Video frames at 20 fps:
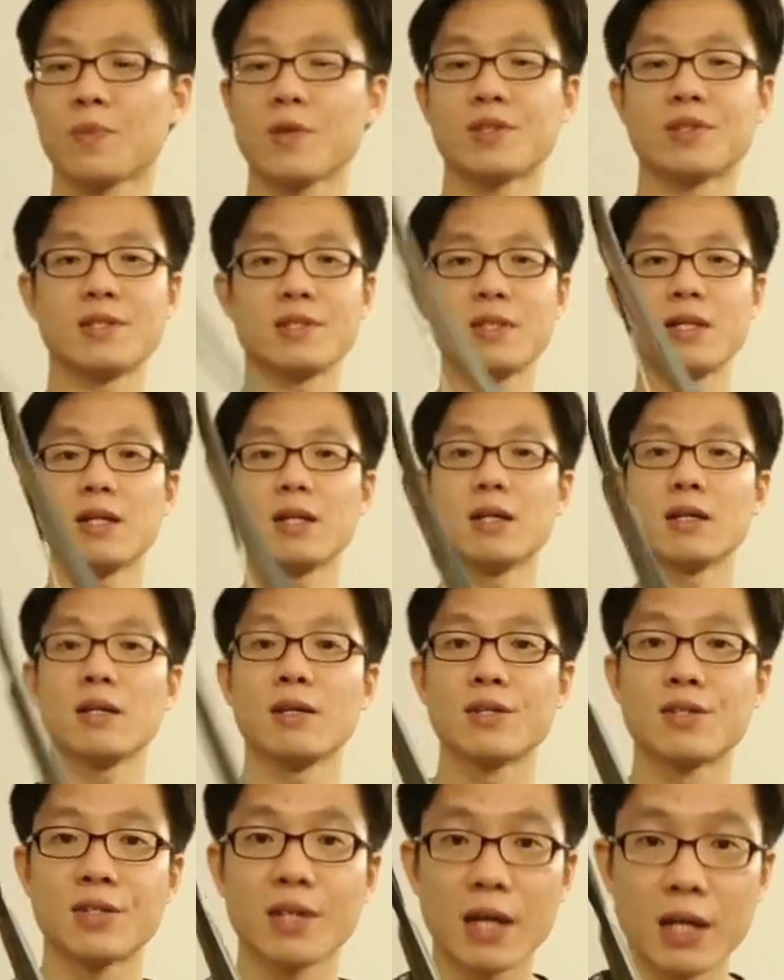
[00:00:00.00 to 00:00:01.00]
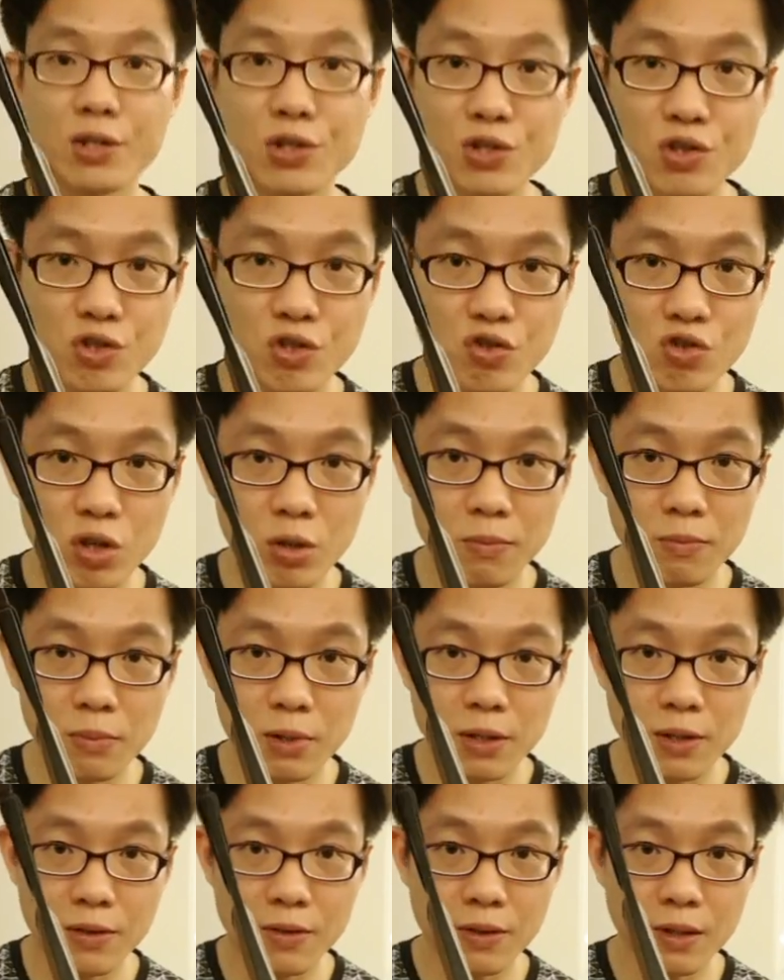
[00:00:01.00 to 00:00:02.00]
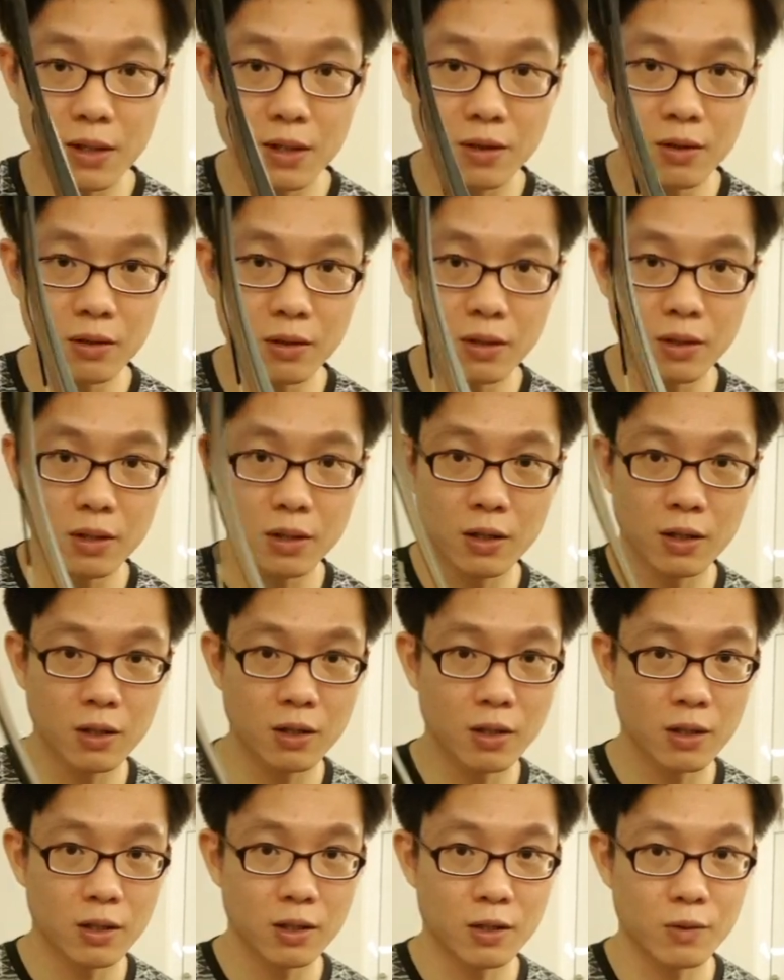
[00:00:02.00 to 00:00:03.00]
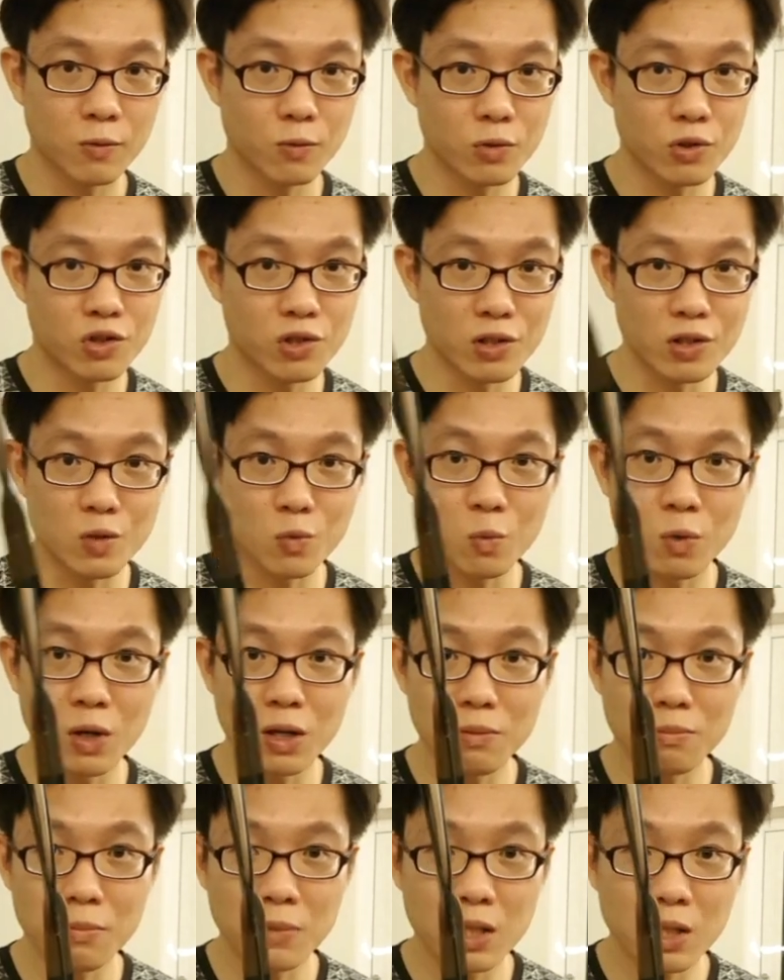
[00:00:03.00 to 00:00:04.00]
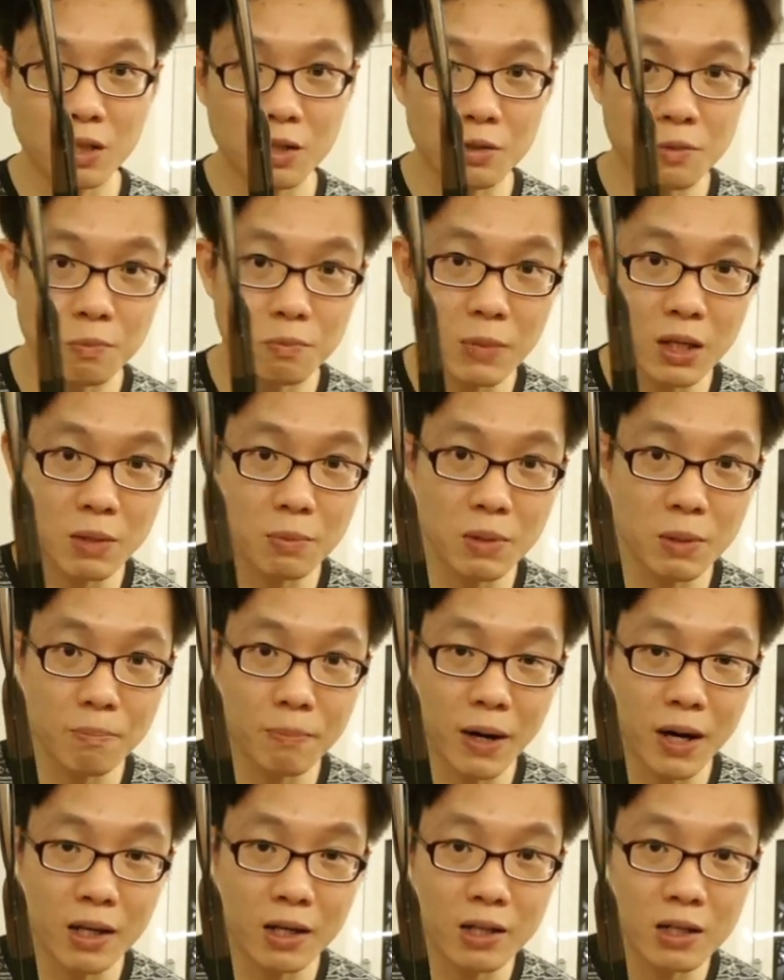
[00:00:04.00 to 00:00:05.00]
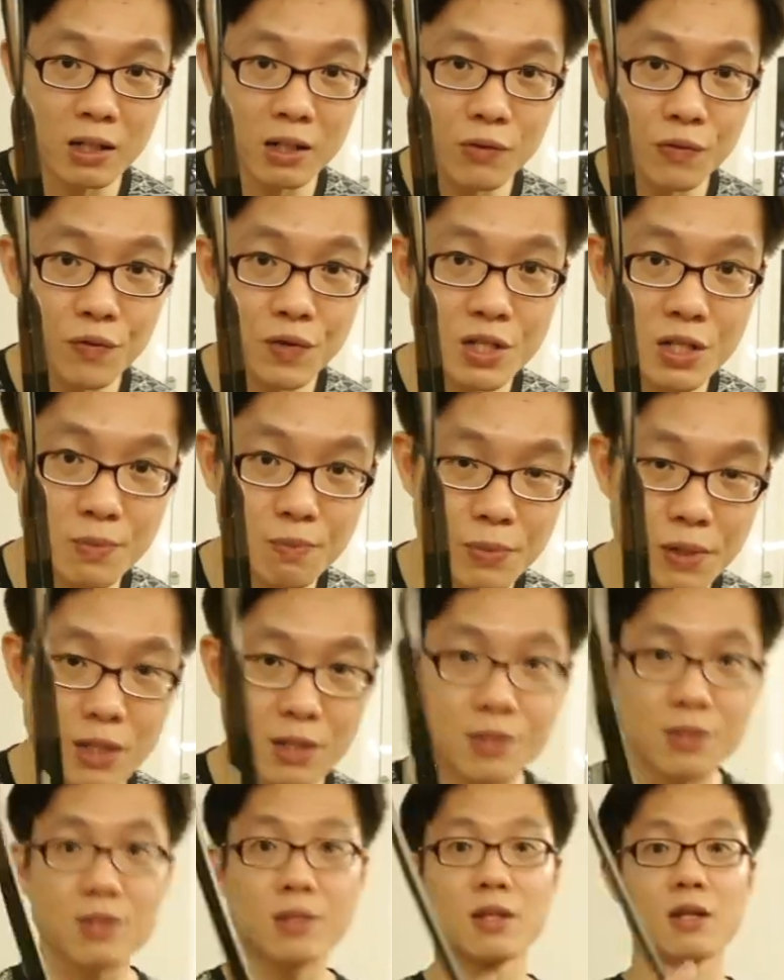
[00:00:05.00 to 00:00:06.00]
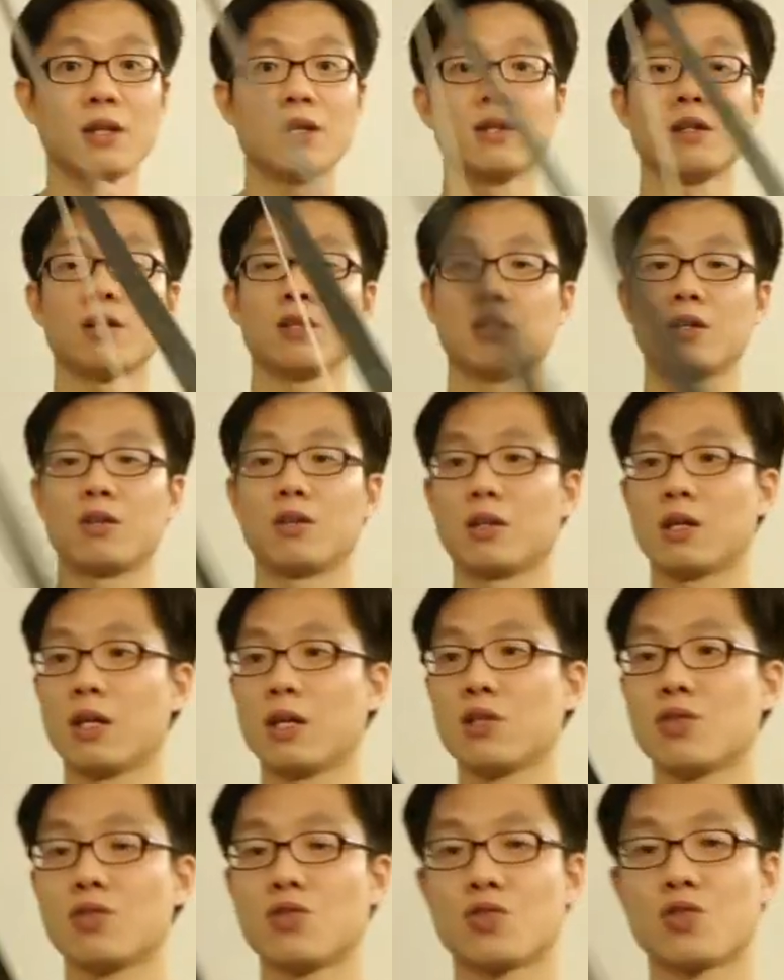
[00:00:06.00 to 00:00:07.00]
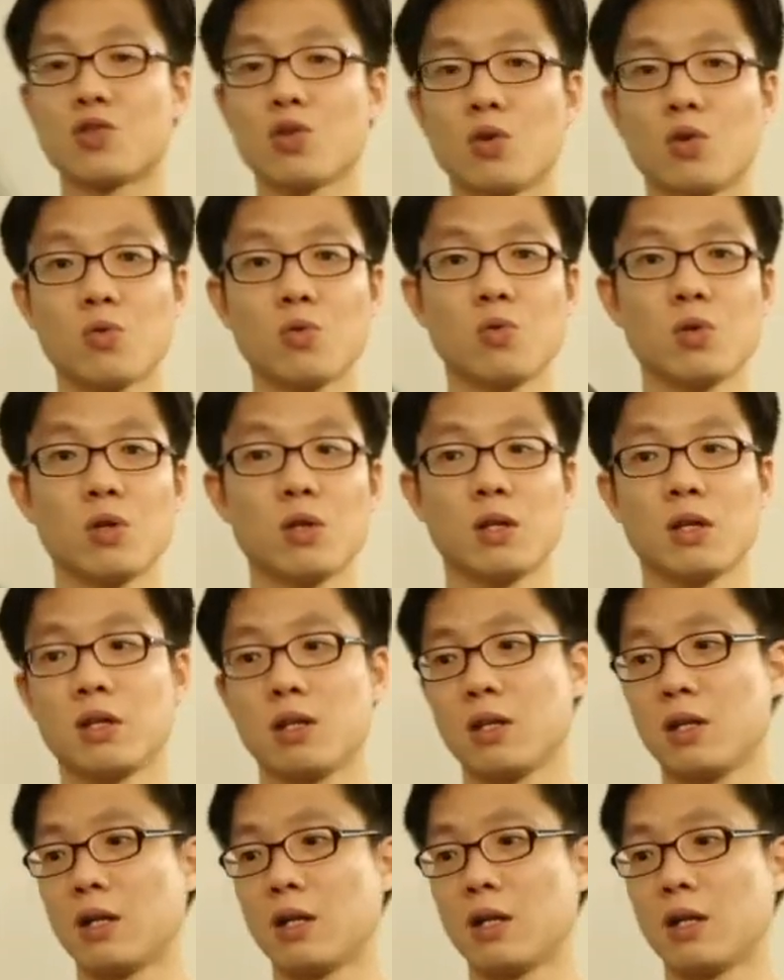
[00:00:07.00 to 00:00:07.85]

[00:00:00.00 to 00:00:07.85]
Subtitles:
Sear is extremely thin. which is what make me buy it in the first place. Okay, so